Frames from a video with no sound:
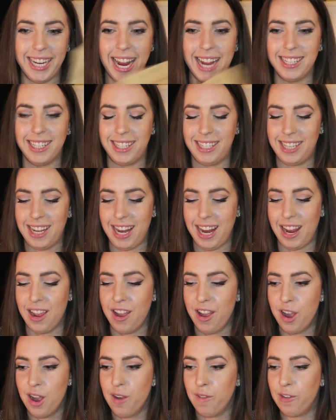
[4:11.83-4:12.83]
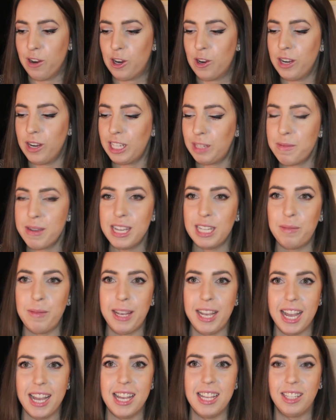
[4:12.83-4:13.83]
Kansas City for Christmas
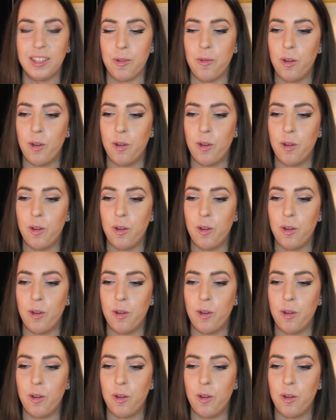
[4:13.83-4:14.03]
because